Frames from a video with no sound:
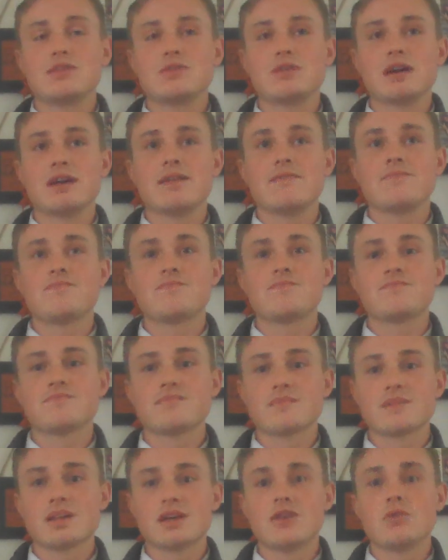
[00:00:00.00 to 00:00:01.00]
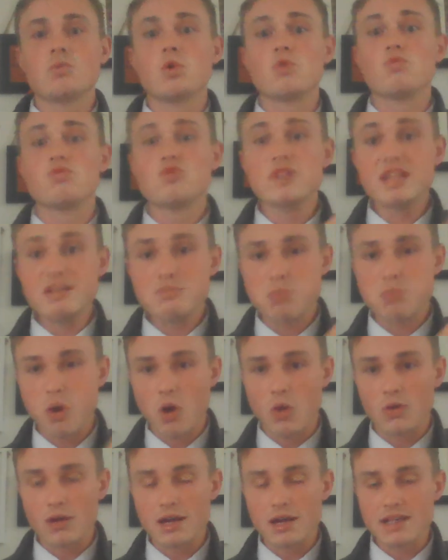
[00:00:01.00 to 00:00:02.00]
That's right. We're
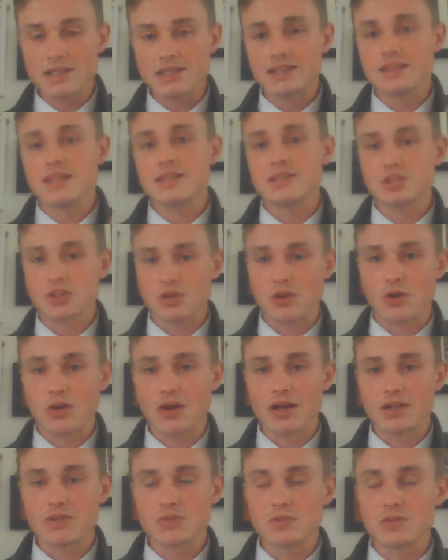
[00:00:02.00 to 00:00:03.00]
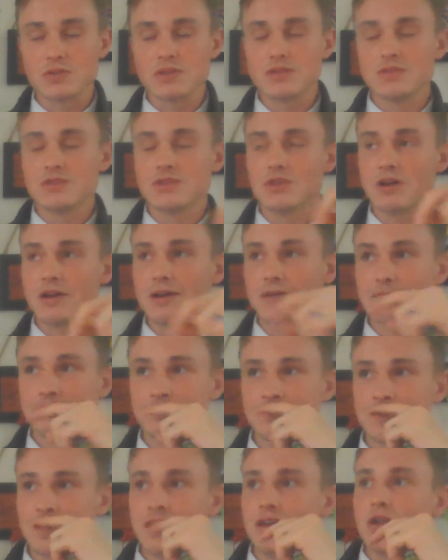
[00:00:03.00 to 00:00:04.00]
repolarizing. That's the correct word. Sorry.
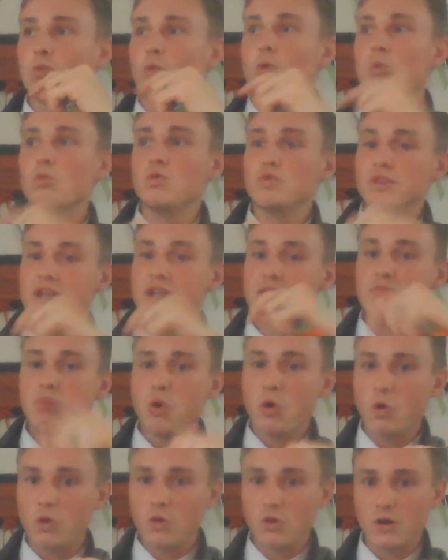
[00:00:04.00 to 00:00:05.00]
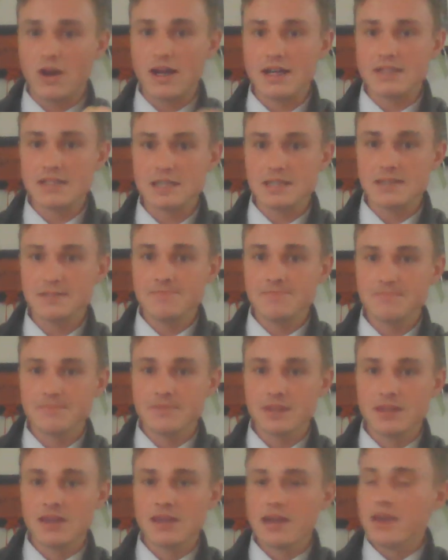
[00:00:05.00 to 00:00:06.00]
We're repolarizing,
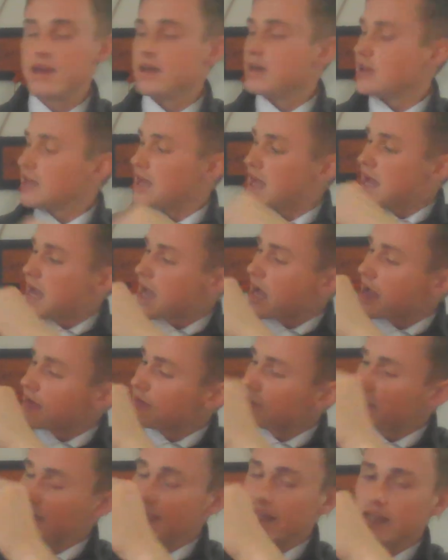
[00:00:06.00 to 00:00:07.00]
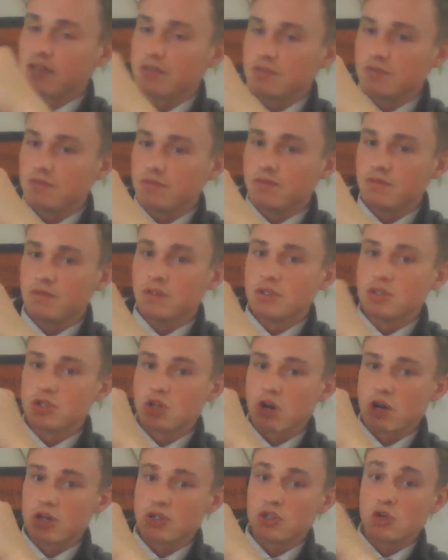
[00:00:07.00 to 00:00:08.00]
having negative
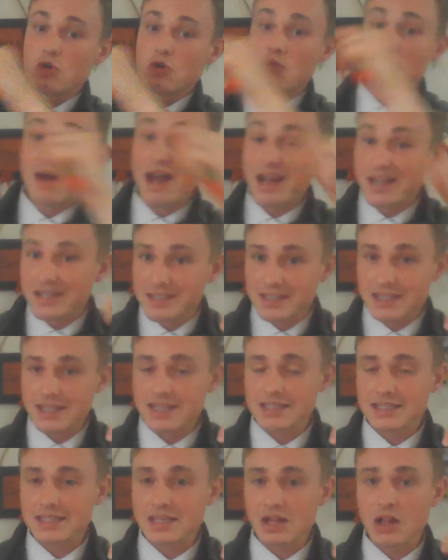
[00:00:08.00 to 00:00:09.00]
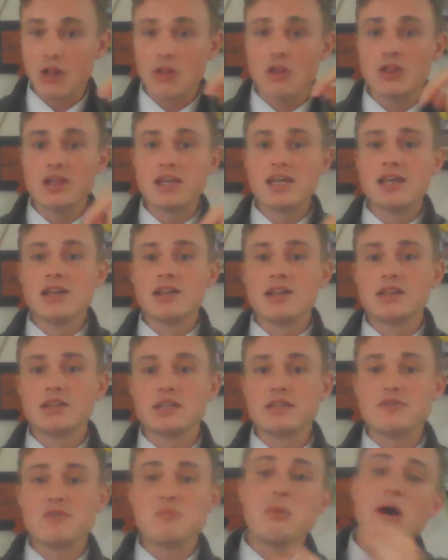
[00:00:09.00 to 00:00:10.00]
charge go back into the cell,
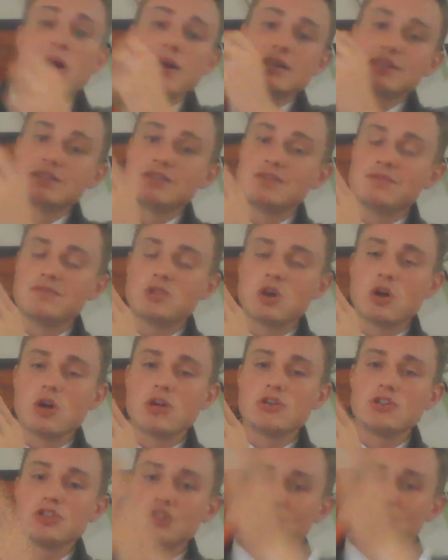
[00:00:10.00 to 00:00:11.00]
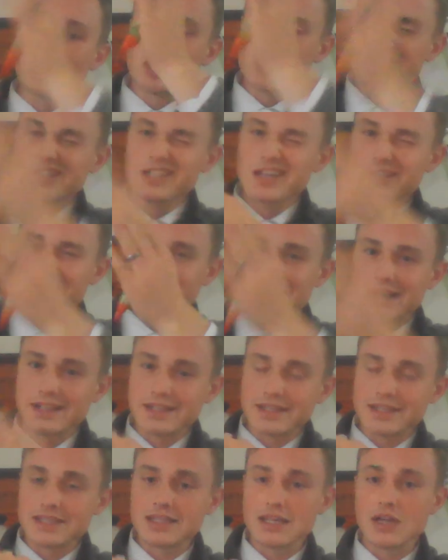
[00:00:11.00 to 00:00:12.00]
leaving positive charge just outside
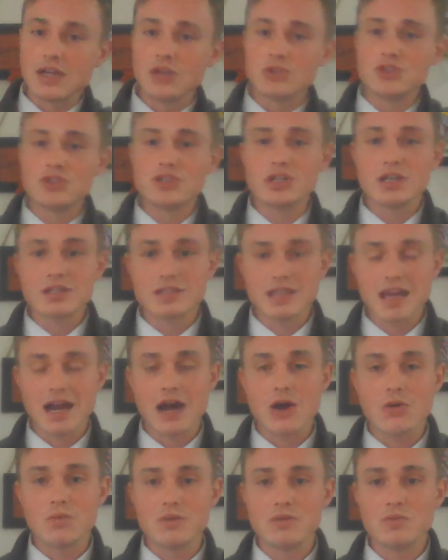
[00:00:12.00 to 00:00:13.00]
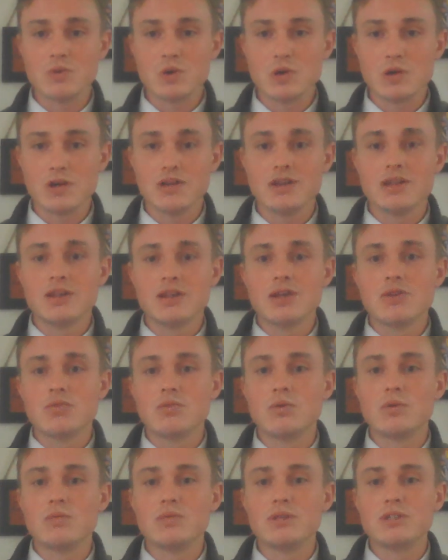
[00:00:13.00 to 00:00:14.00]
of the cell, just how we were
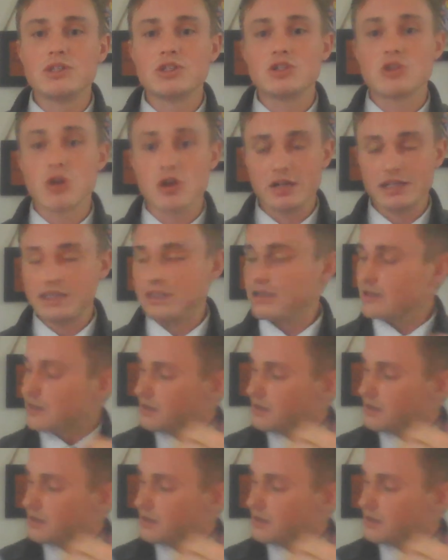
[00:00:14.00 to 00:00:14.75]
when we started.